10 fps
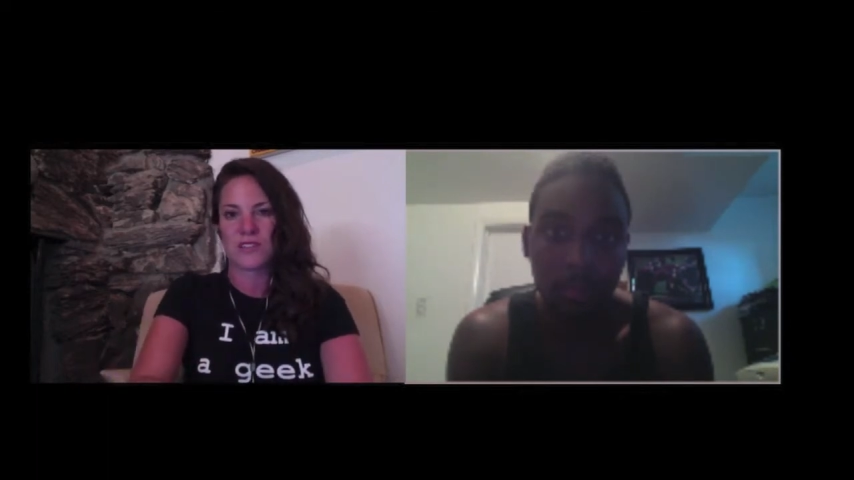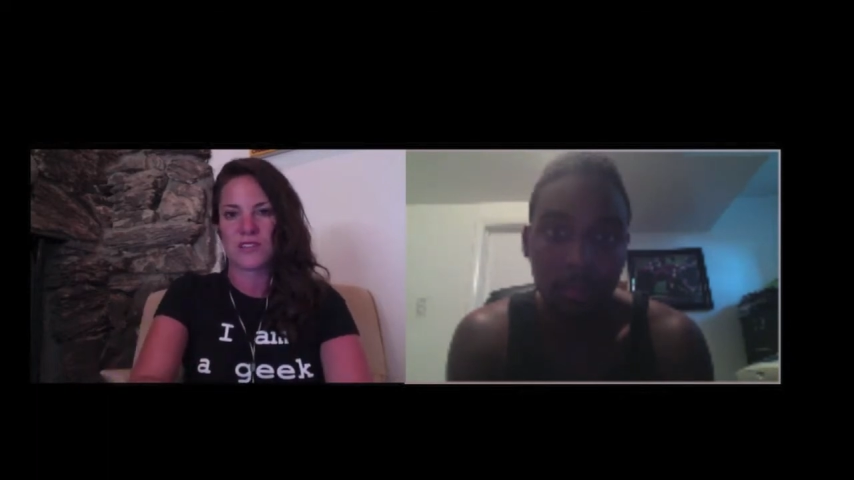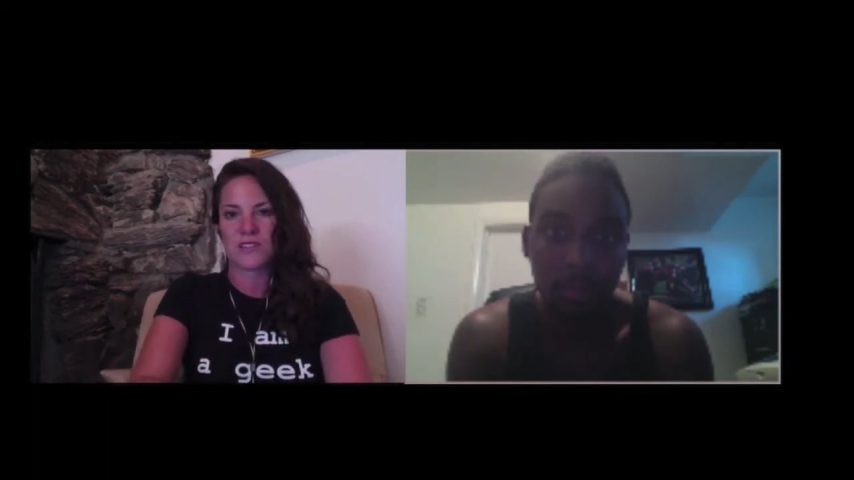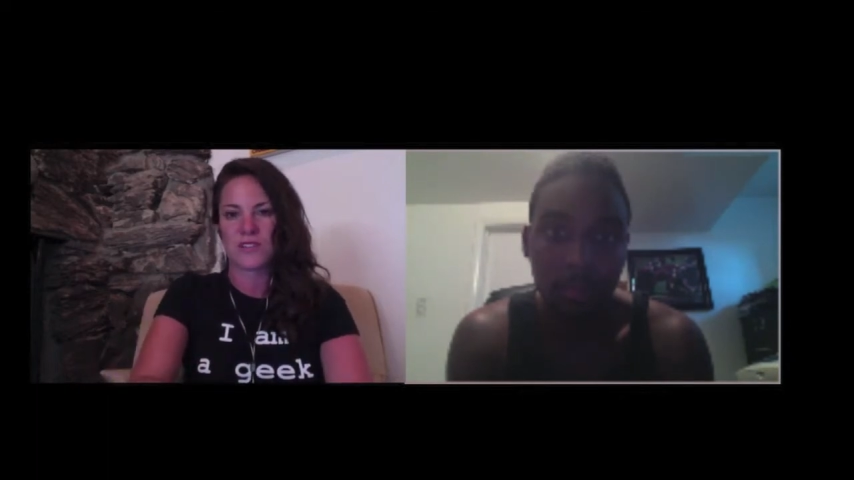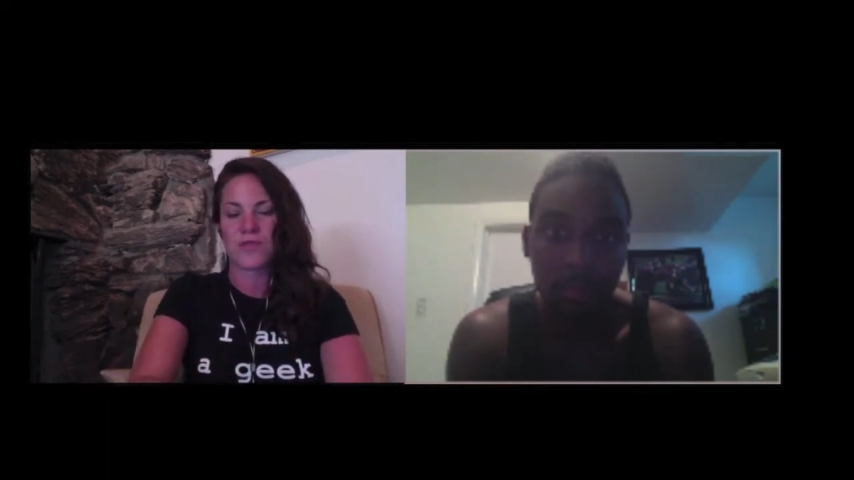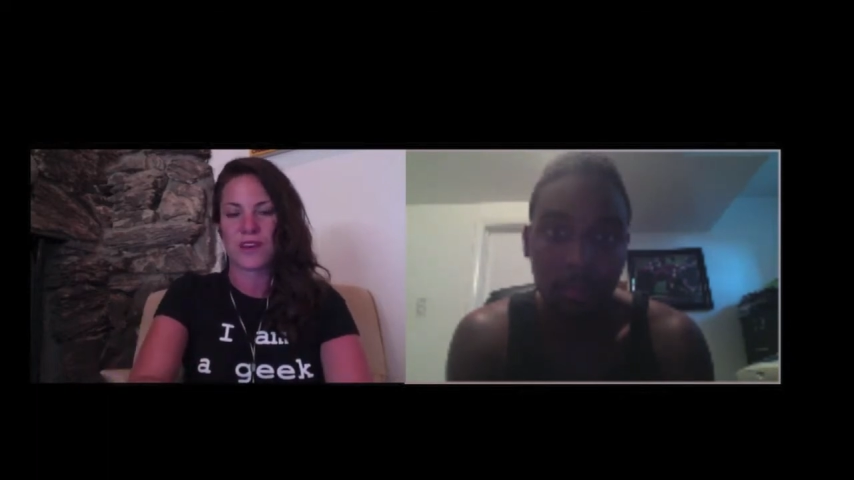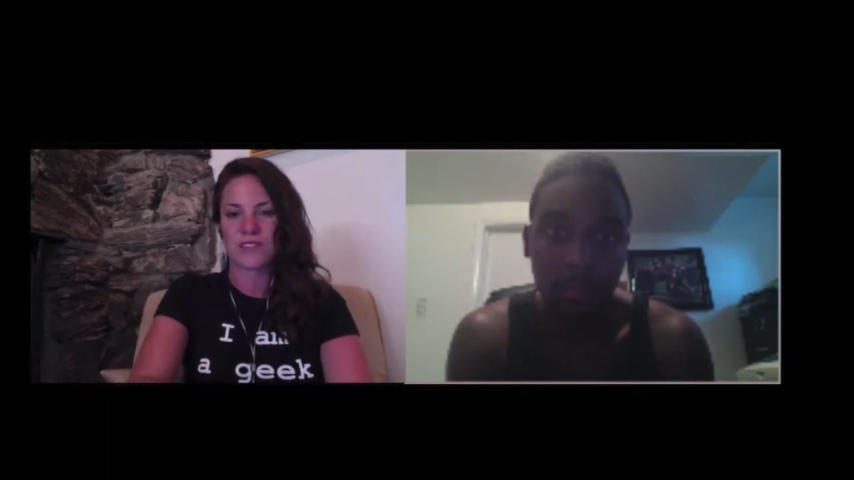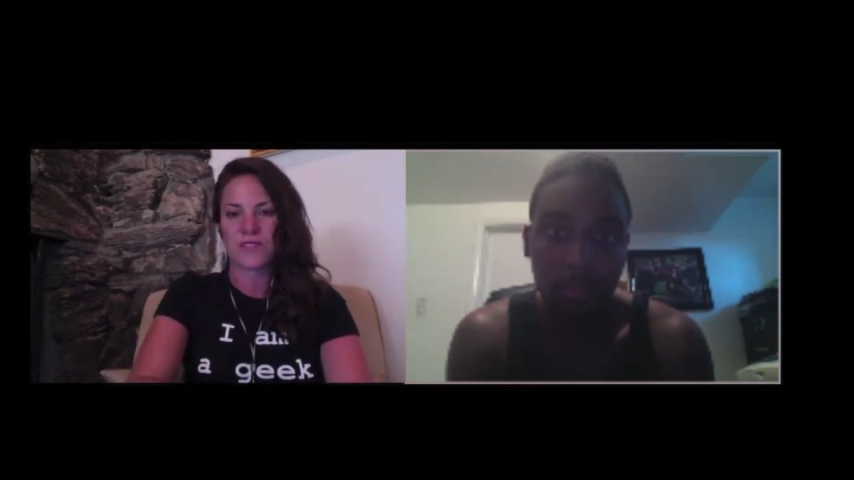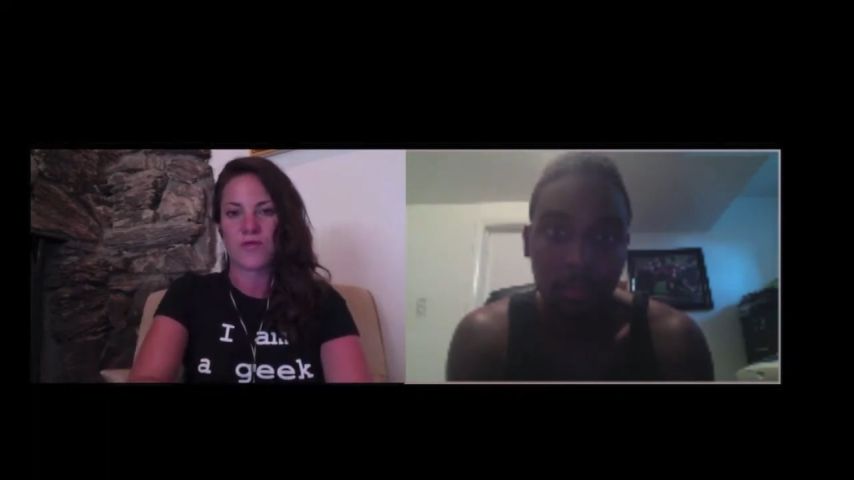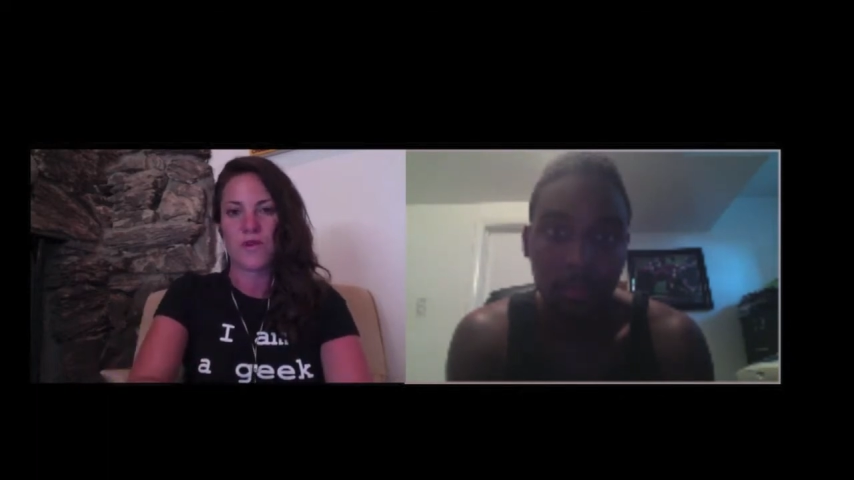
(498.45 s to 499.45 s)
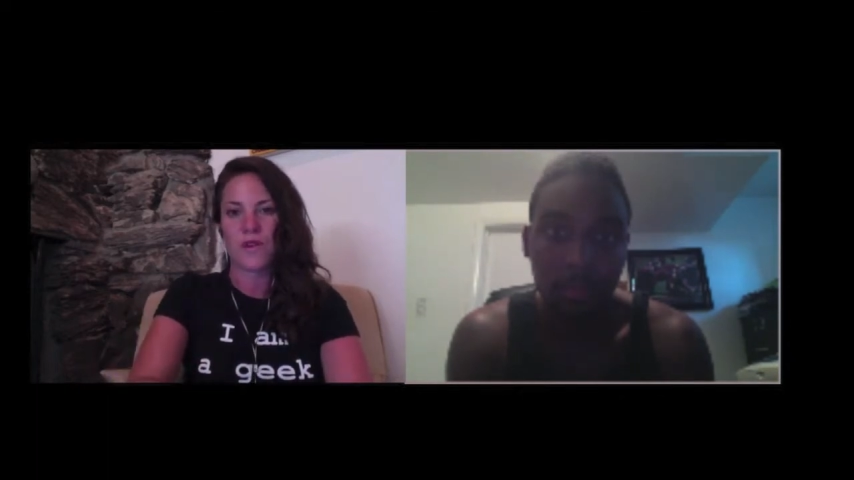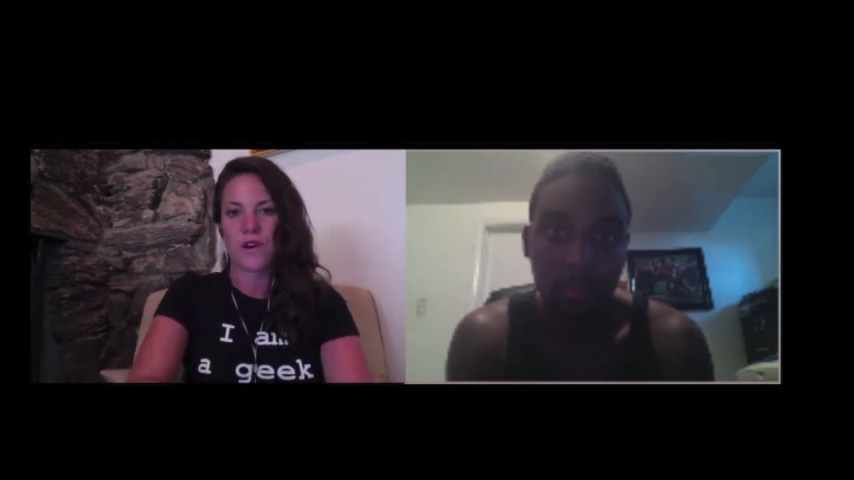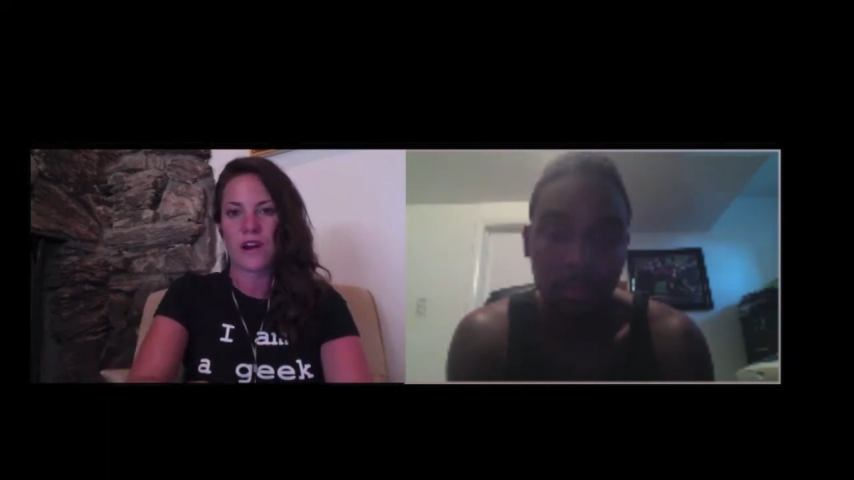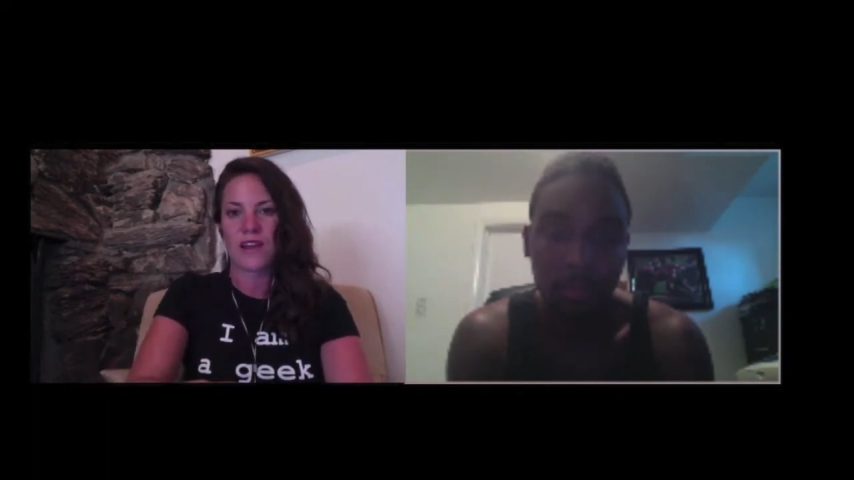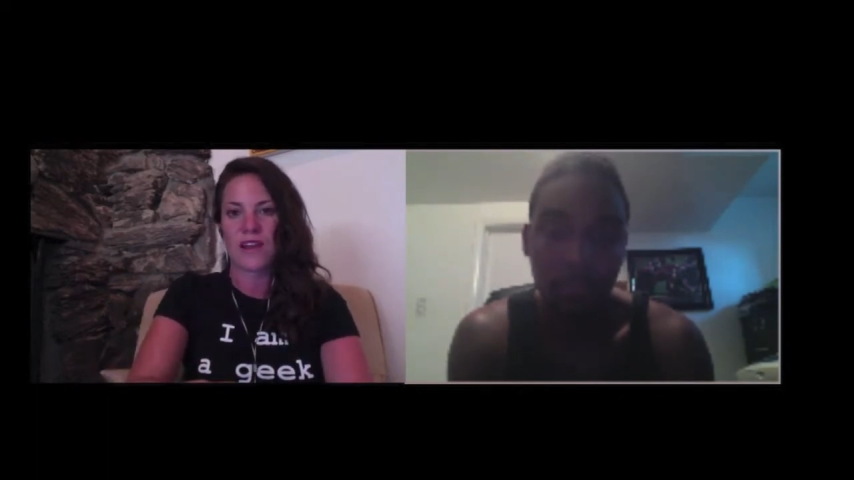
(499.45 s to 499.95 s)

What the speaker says: in 2004,